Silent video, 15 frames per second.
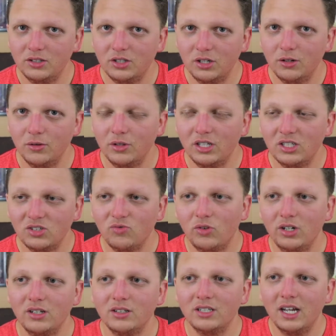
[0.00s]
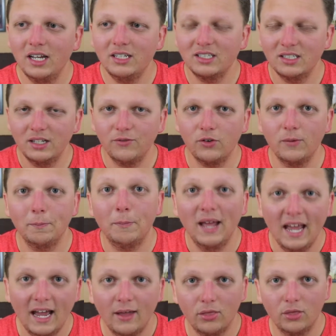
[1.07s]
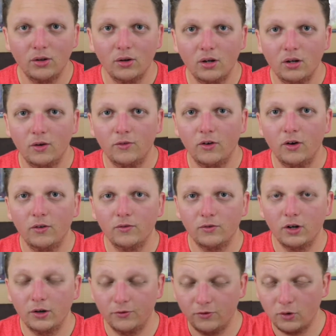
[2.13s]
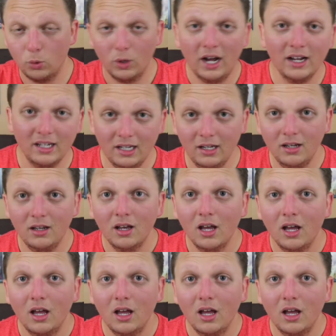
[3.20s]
2. This one takes a different path for Rocky